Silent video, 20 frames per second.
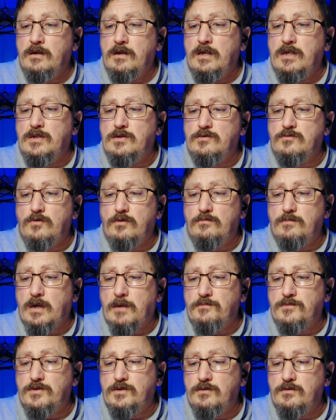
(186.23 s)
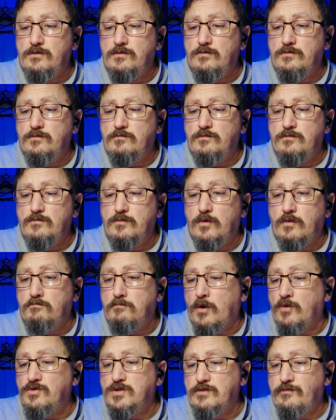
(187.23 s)
He's got up to, well,
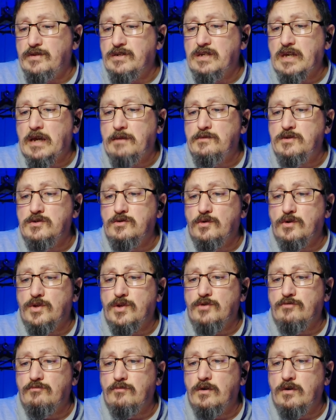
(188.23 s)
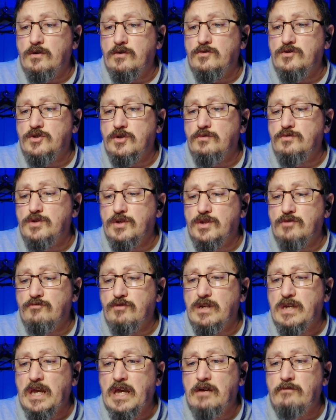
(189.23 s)
most of his games, he's got 2 to
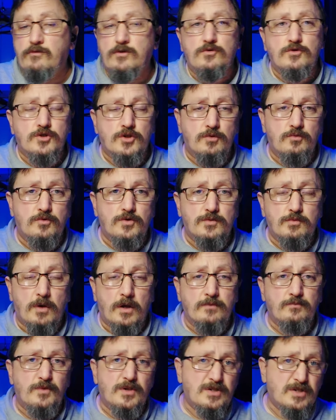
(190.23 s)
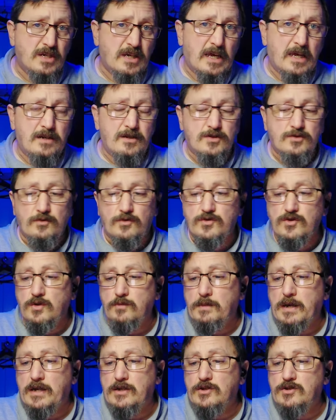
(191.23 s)
3 aerial duels won, which again is not too
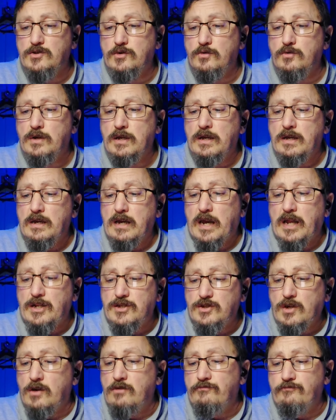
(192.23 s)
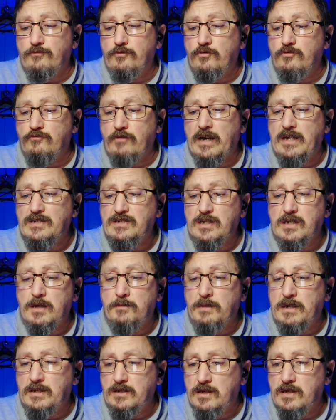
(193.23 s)
bad at all. And his overall rating, I
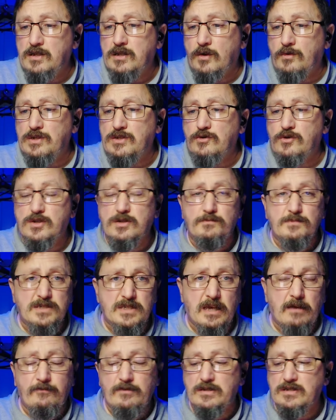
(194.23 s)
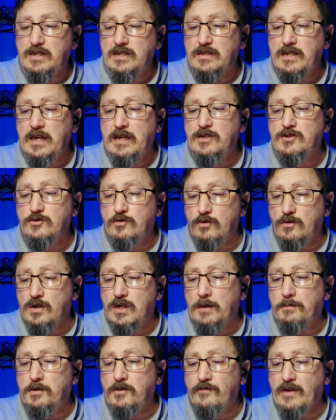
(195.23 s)
mean, you know, he's got some 7s in there. He's got a
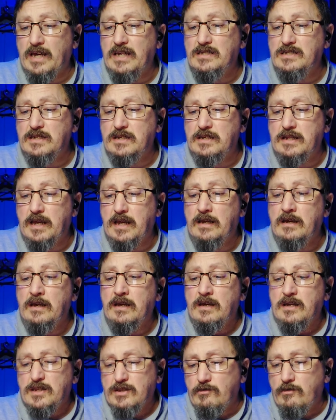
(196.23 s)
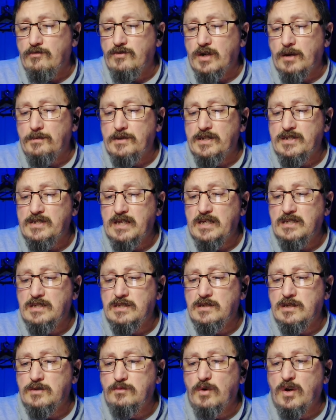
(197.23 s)
couple of 8s in there. There are a couple of
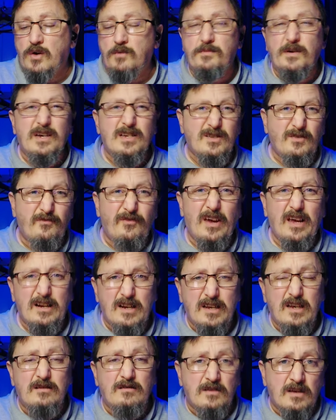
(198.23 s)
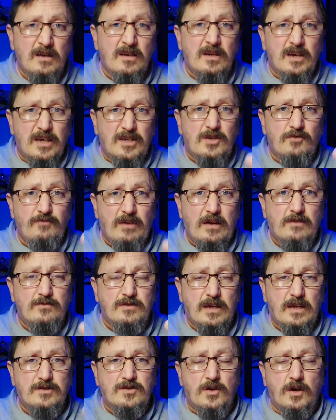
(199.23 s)
6s as well, but it's
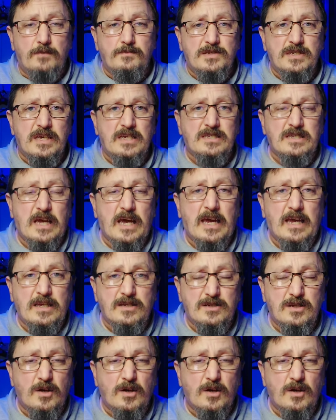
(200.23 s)
around that time, 6 to 8.